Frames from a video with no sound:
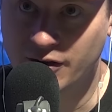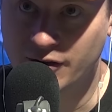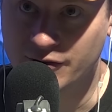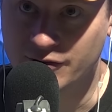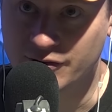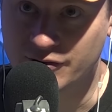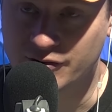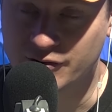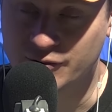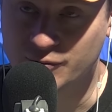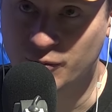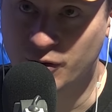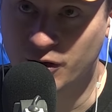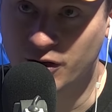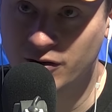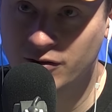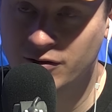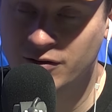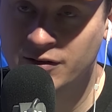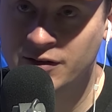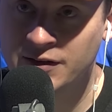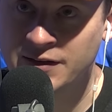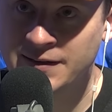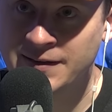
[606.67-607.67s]
on this as
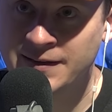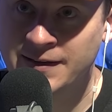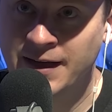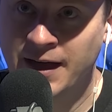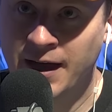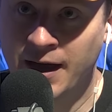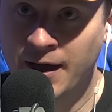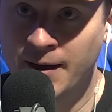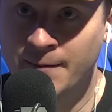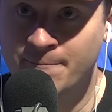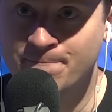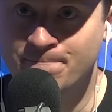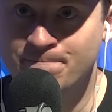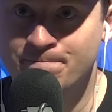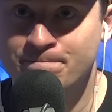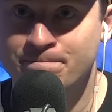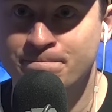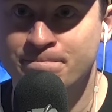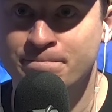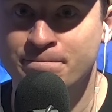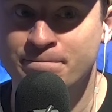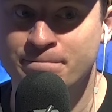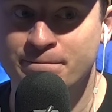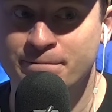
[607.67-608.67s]
well. Um,
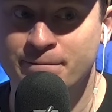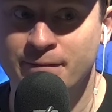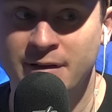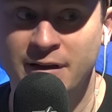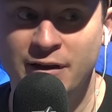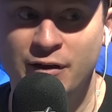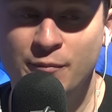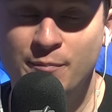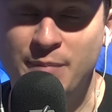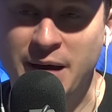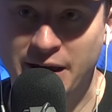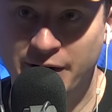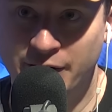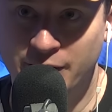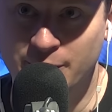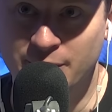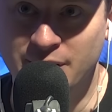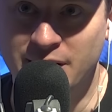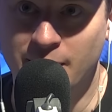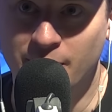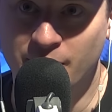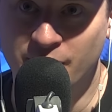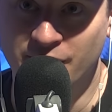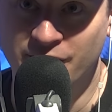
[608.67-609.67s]
you better
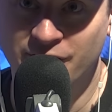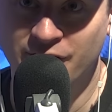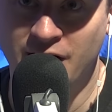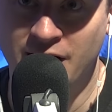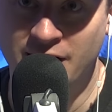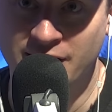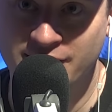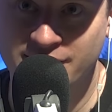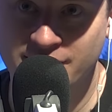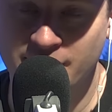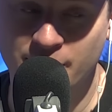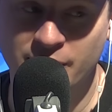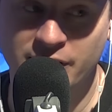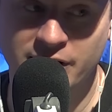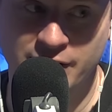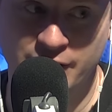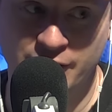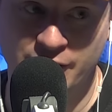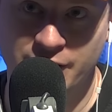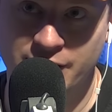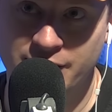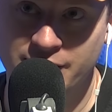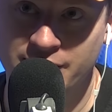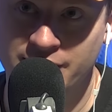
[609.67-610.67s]
be able to find somebody
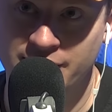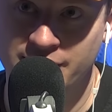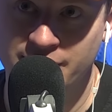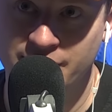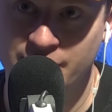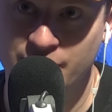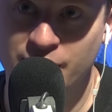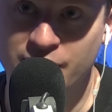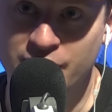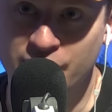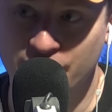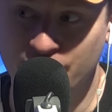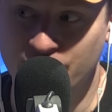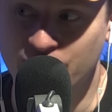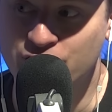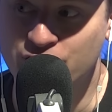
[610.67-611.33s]
good when you're the